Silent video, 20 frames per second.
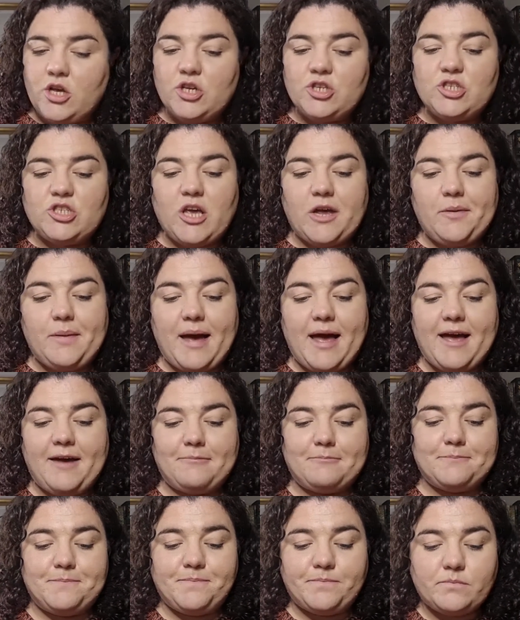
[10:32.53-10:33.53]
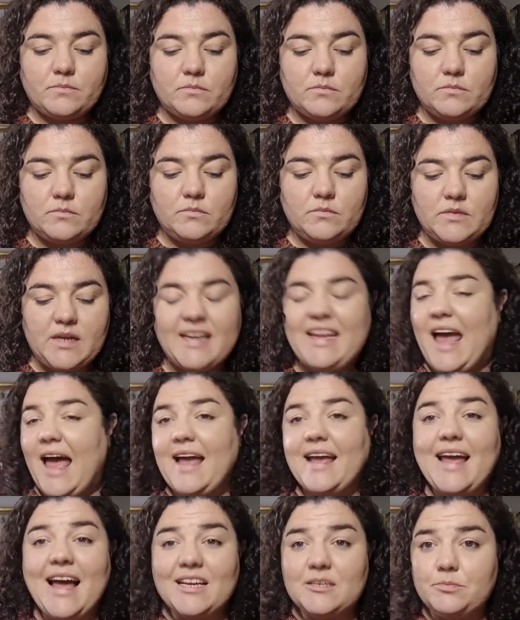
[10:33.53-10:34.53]
So yeah,
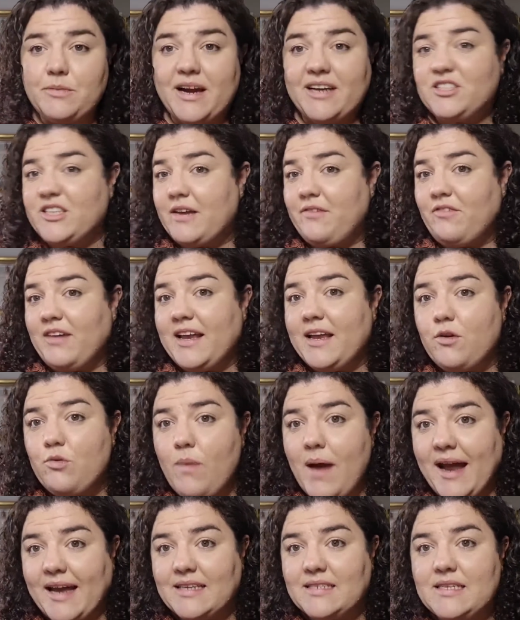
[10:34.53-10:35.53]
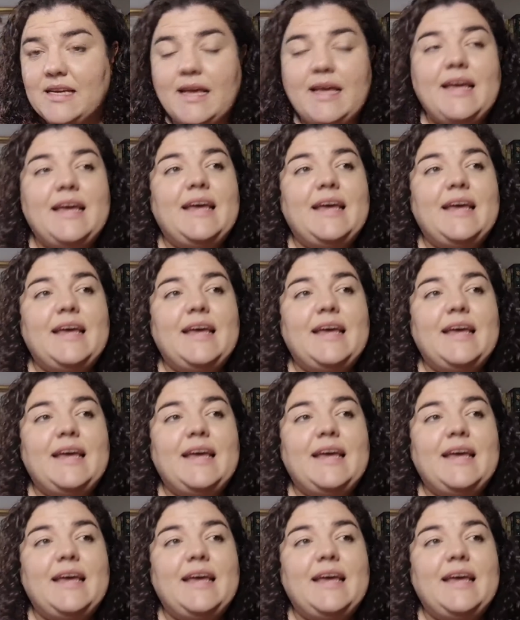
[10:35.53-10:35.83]
Cashmerette generally great.